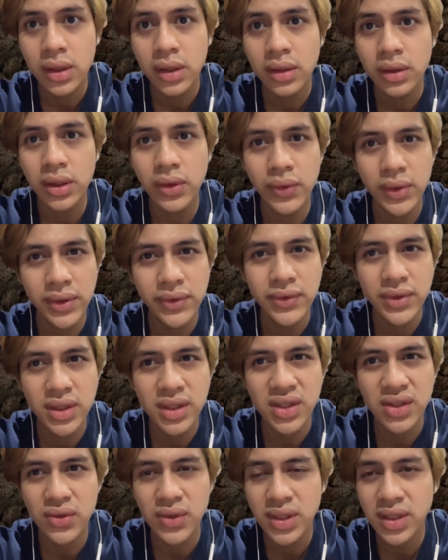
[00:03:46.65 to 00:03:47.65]
The river
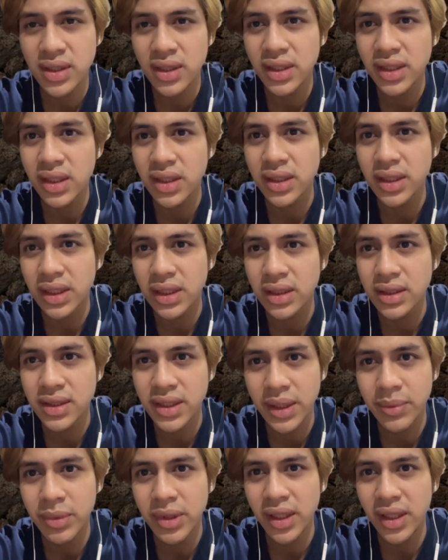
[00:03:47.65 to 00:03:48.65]
is recently
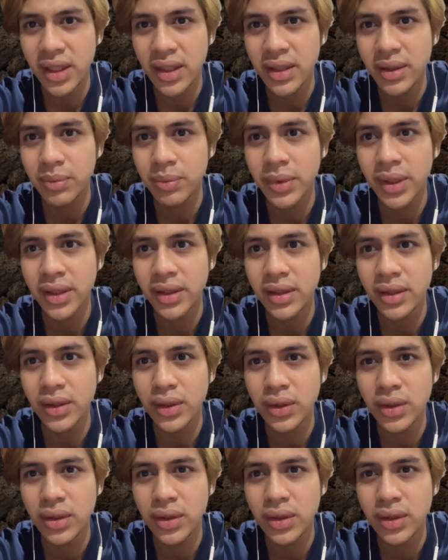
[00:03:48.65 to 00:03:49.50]
contaminated by the